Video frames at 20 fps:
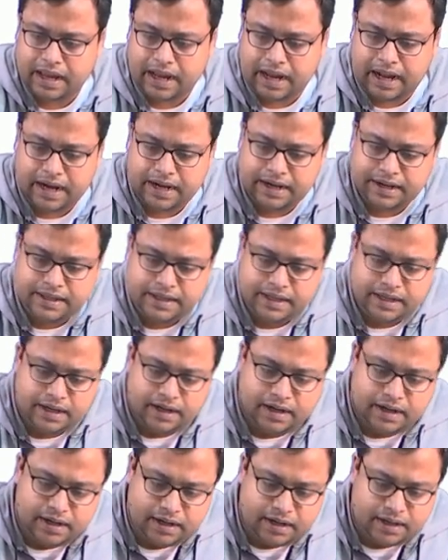and
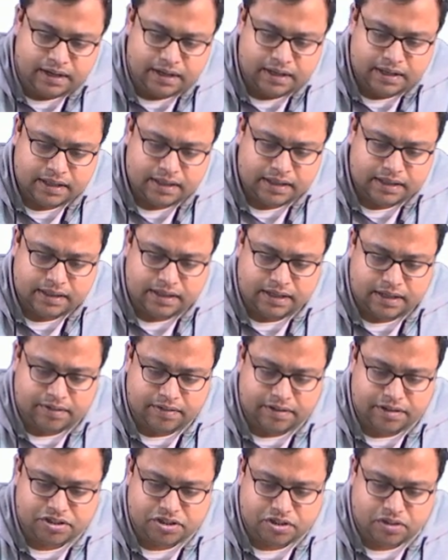here the
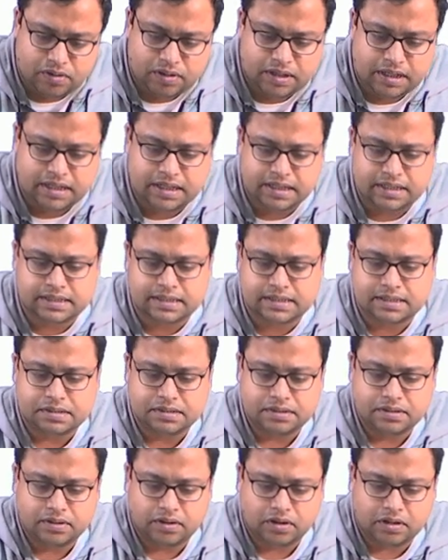ratio is
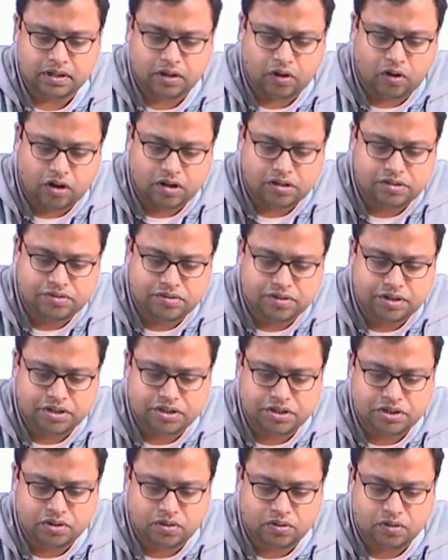the odds
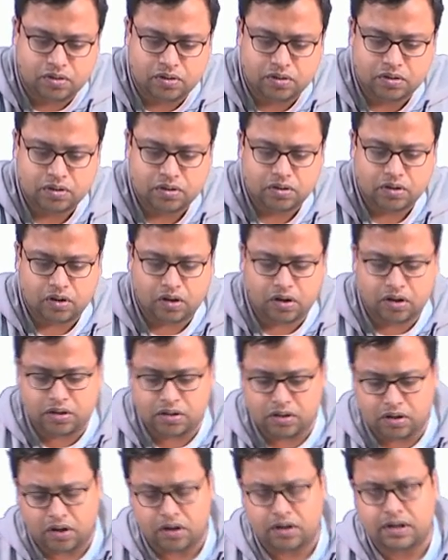ratio or
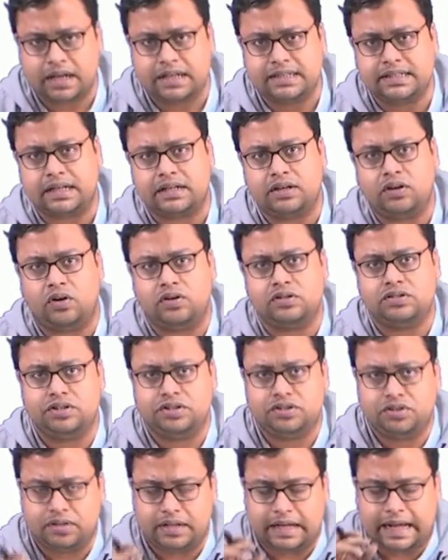uh, not exactly odds
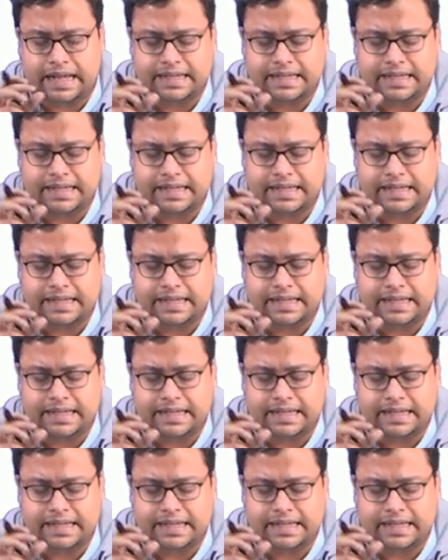ratio the